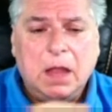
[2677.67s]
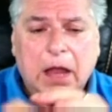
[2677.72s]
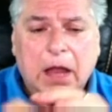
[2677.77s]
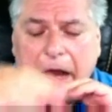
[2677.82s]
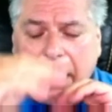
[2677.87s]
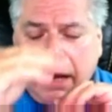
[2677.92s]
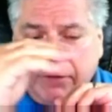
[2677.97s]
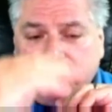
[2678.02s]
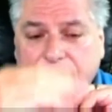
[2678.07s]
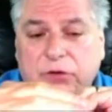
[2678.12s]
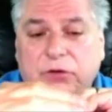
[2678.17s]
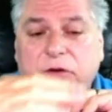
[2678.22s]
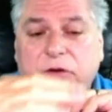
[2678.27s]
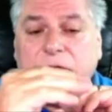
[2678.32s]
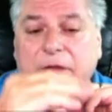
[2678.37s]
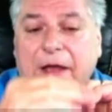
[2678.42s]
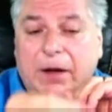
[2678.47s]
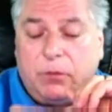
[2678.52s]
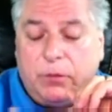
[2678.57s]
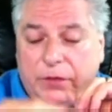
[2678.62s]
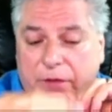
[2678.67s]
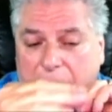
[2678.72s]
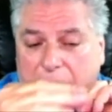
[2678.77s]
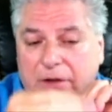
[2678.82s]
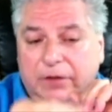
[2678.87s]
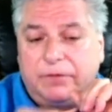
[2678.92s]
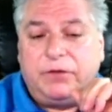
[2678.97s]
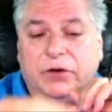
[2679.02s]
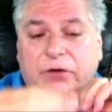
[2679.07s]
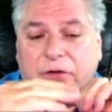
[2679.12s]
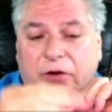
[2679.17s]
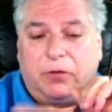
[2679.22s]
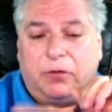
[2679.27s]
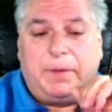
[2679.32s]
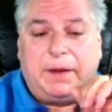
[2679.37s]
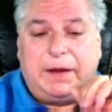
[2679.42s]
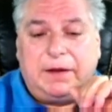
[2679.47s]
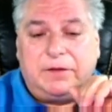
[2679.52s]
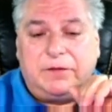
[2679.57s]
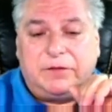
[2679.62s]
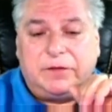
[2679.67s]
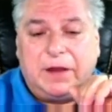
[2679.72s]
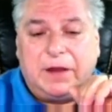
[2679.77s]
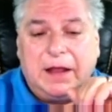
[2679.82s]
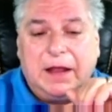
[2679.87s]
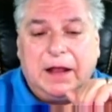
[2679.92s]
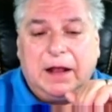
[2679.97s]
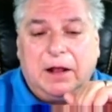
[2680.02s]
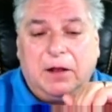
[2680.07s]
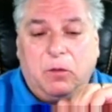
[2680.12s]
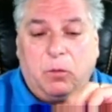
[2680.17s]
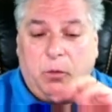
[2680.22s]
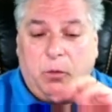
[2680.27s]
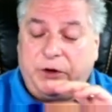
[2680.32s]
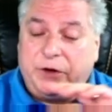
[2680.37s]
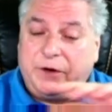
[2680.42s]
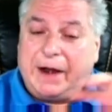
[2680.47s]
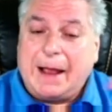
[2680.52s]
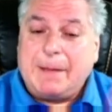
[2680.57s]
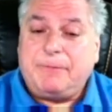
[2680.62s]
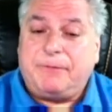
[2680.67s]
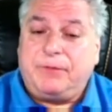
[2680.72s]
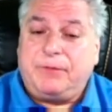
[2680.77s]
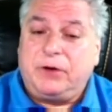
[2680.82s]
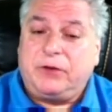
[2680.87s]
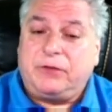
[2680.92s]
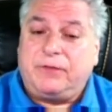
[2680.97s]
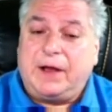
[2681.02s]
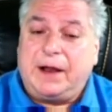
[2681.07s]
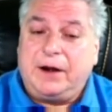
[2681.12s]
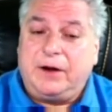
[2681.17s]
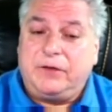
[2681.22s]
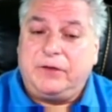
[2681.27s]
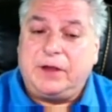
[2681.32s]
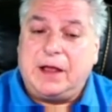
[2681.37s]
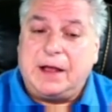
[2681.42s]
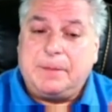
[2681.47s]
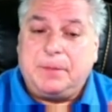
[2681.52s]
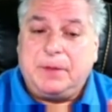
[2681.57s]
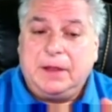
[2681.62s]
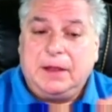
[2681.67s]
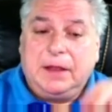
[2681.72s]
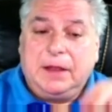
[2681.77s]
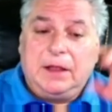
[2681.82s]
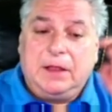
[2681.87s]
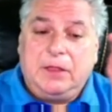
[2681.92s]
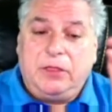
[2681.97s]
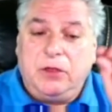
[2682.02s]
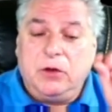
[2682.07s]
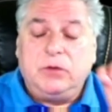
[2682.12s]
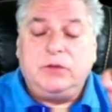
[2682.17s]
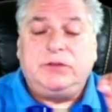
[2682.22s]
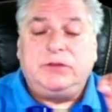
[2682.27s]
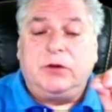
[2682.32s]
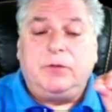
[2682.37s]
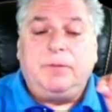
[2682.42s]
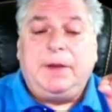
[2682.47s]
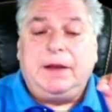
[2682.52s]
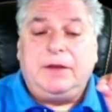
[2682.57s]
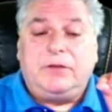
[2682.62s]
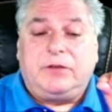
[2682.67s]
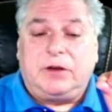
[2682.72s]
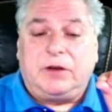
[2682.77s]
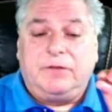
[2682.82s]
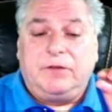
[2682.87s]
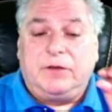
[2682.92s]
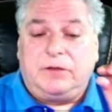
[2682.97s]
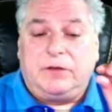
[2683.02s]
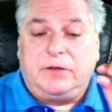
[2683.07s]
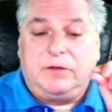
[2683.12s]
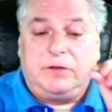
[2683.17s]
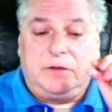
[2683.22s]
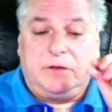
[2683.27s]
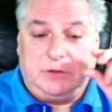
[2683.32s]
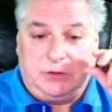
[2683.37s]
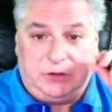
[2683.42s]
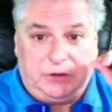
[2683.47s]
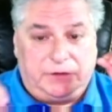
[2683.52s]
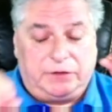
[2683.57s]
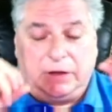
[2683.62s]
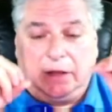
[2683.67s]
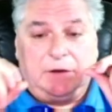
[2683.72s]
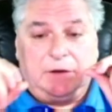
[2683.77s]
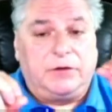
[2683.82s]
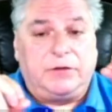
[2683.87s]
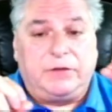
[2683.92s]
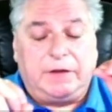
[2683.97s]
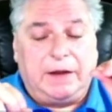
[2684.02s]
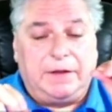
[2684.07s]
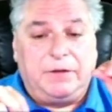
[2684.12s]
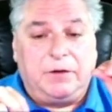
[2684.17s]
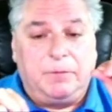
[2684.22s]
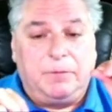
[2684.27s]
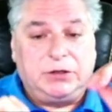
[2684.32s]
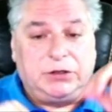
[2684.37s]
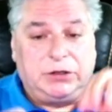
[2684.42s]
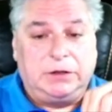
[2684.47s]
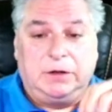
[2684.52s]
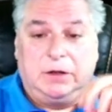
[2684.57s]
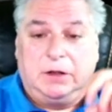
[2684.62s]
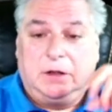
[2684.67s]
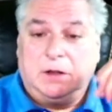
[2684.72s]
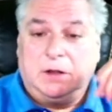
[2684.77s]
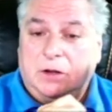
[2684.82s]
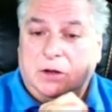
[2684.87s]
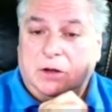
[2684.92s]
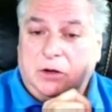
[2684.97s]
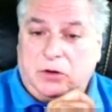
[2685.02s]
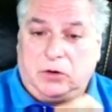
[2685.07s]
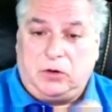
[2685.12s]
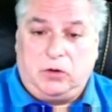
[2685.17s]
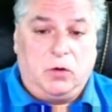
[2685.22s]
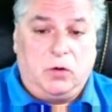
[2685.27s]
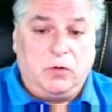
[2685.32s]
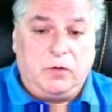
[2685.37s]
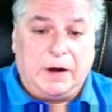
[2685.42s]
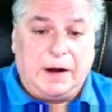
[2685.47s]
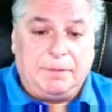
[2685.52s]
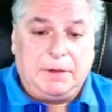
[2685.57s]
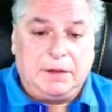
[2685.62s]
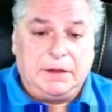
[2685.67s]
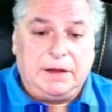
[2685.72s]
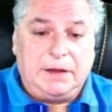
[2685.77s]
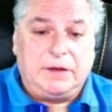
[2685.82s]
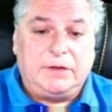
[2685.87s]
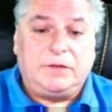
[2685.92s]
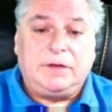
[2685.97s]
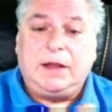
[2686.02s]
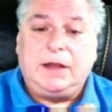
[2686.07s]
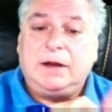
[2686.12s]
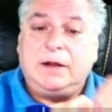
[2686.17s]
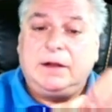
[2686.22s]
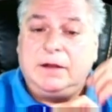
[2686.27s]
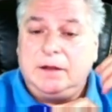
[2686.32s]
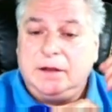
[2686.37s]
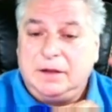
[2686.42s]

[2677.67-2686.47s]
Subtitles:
If you do that with all of your domains, when your app first fires up, those domain services just understand their mission. Go grab the latest data,